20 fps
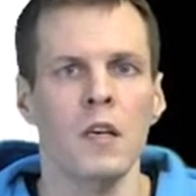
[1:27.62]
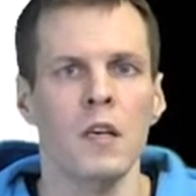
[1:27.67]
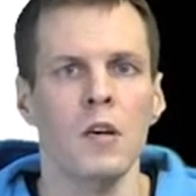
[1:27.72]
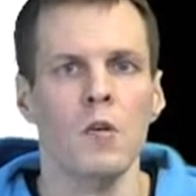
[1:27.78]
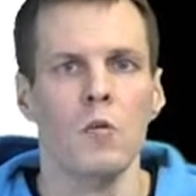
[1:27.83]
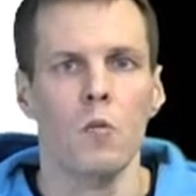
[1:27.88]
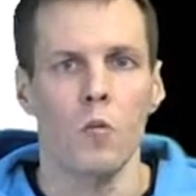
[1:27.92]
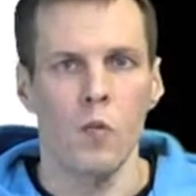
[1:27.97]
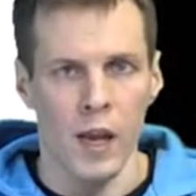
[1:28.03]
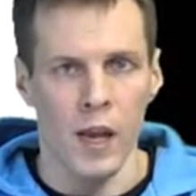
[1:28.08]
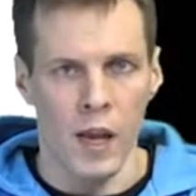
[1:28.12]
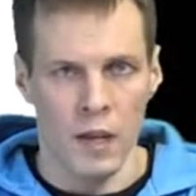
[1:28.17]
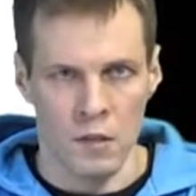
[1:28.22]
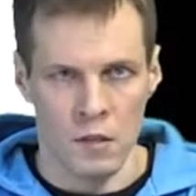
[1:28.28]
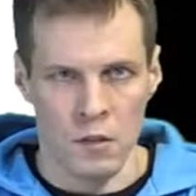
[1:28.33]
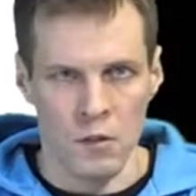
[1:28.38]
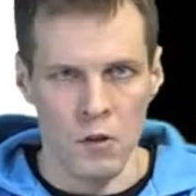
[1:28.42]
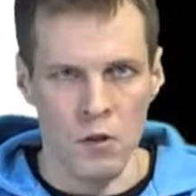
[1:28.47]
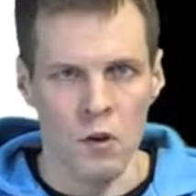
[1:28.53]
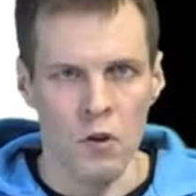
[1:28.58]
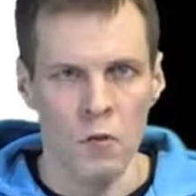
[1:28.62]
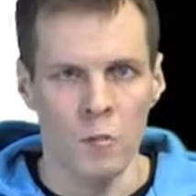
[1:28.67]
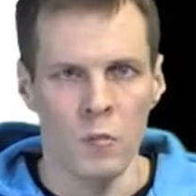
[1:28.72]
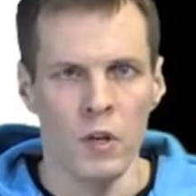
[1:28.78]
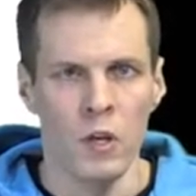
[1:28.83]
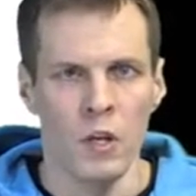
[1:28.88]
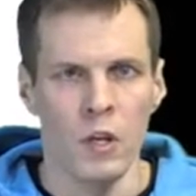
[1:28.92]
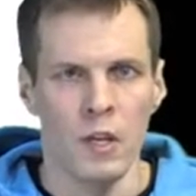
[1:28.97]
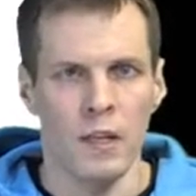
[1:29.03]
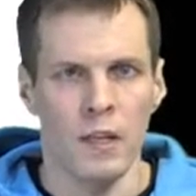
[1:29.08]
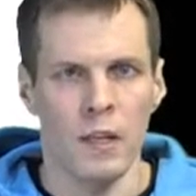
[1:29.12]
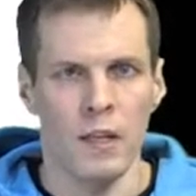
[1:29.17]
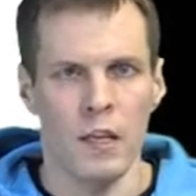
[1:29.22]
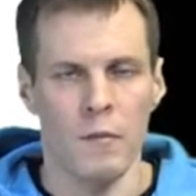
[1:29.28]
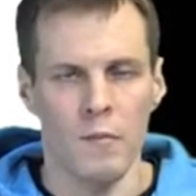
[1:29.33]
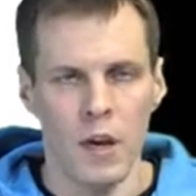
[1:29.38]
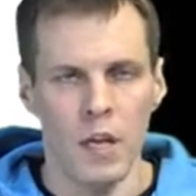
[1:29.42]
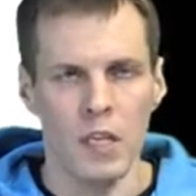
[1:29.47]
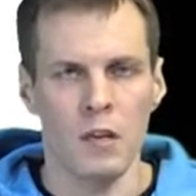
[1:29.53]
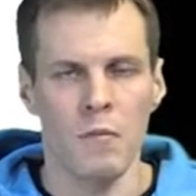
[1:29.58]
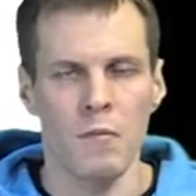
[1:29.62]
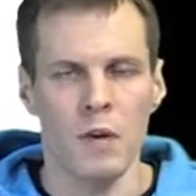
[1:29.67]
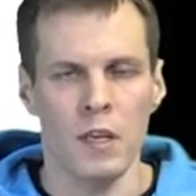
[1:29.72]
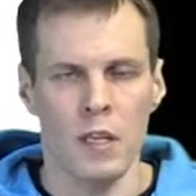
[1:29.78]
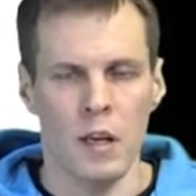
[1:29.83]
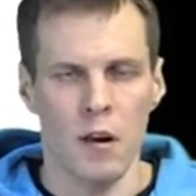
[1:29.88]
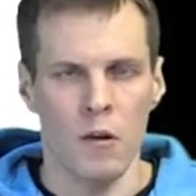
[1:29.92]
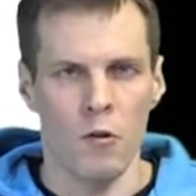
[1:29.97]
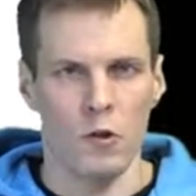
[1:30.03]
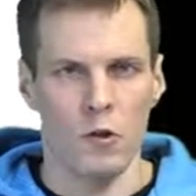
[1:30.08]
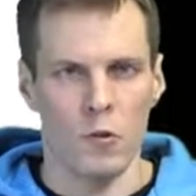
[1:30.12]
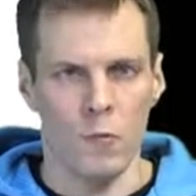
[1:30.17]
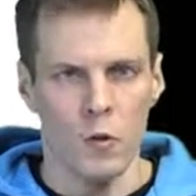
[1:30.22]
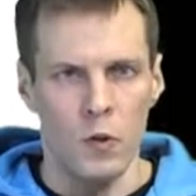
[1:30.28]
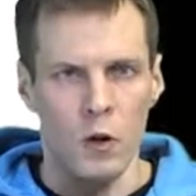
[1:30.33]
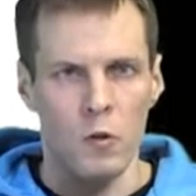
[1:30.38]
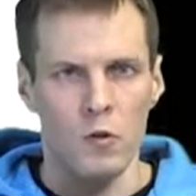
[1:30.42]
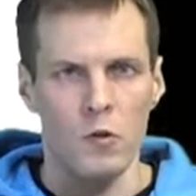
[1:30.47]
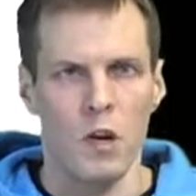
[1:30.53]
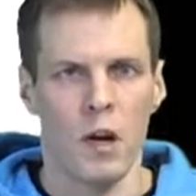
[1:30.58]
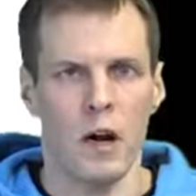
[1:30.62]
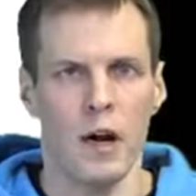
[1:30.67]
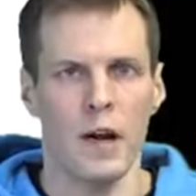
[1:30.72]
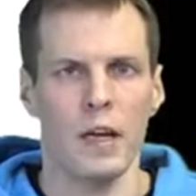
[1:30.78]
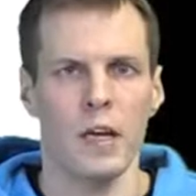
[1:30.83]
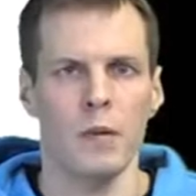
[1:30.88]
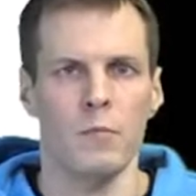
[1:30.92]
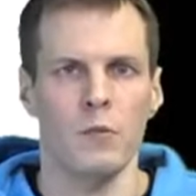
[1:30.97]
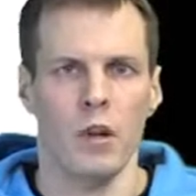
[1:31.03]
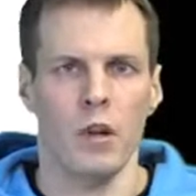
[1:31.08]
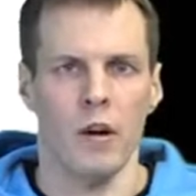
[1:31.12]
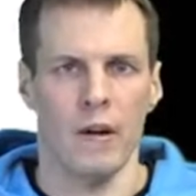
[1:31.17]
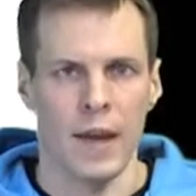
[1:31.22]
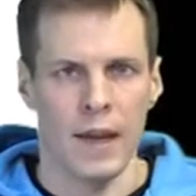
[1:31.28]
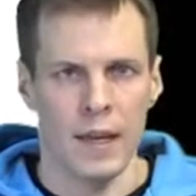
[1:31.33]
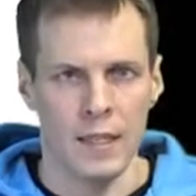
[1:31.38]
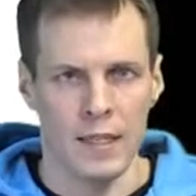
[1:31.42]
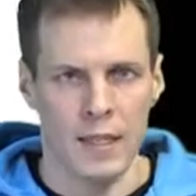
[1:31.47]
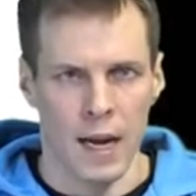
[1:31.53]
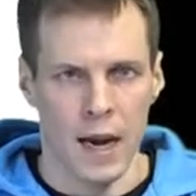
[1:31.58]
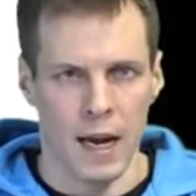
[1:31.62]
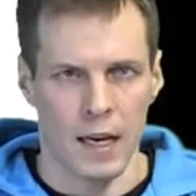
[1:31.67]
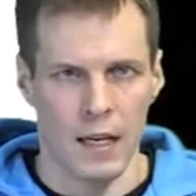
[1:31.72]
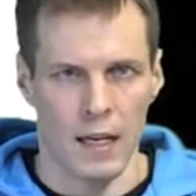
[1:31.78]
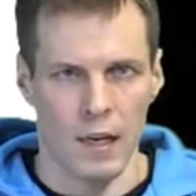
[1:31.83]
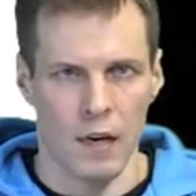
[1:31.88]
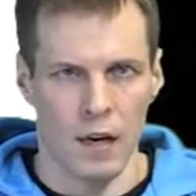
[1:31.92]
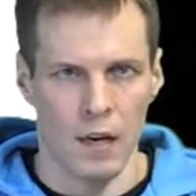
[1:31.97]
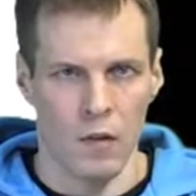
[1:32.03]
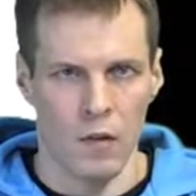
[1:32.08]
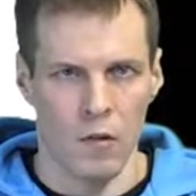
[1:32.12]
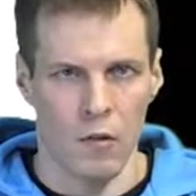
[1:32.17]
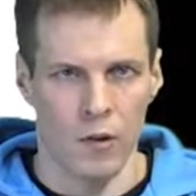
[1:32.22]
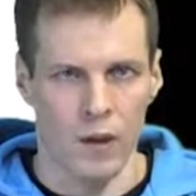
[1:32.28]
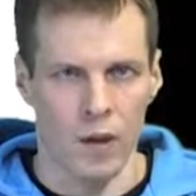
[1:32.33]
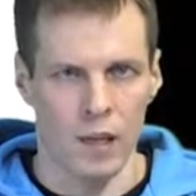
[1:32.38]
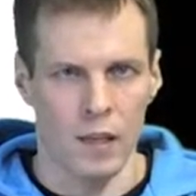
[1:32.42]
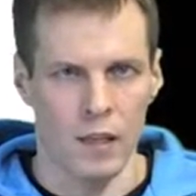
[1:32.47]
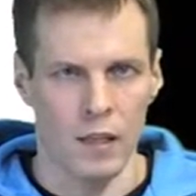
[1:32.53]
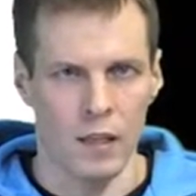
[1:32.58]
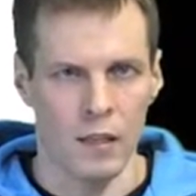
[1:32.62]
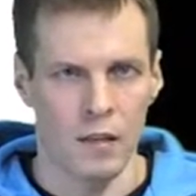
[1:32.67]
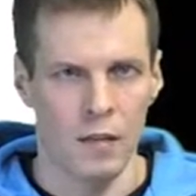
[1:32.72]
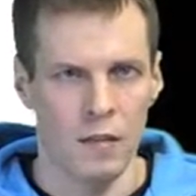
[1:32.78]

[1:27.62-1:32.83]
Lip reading: we assume that the measurement errors of those items are exactly uncorrelated.